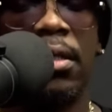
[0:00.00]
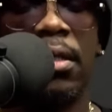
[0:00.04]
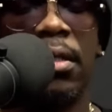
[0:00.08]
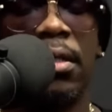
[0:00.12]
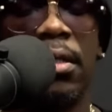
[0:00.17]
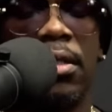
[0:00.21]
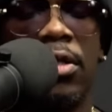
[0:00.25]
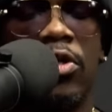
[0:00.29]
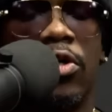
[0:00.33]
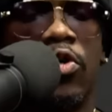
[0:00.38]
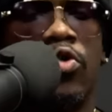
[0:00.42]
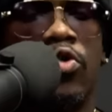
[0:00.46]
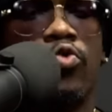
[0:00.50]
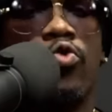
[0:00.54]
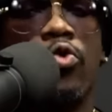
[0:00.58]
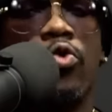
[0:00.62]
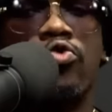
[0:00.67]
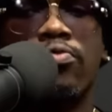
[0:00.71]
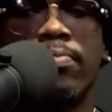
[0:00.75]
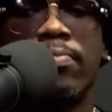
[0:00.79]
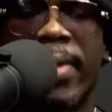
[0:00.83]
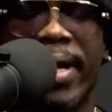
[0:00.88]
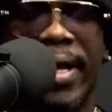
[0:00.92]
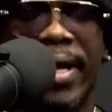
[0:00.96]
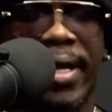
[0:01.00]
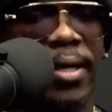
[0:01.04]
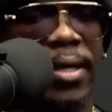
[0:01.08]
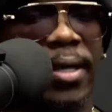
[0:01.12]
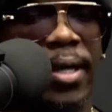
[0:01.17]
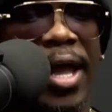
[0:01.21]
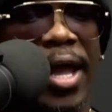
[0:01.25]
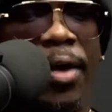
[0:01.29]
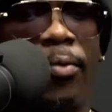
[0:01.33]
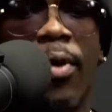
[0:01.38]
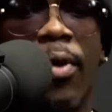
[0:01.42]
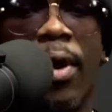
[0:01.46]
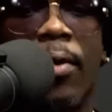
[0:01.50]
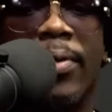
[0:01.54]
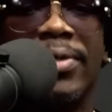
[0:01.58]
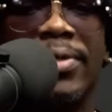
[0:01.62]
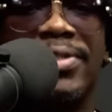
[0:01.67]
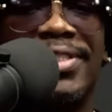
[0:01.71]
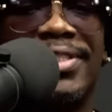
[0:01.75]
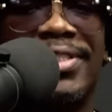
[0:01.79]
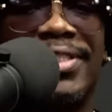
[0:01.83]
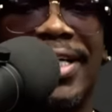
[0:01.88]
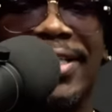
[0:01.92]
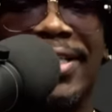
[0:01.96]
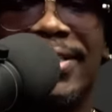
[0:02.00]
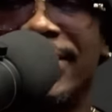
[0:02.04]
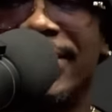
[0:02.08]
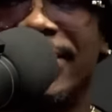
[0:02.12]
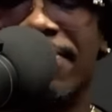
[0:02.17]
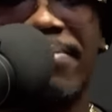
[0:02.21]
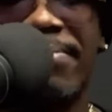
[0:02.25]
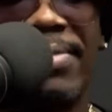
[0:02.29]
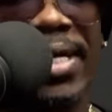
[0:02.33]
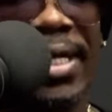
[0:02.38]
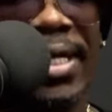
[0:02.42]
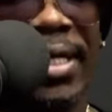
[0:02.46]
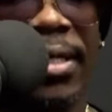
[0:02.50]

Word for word: grooming and what was done to me?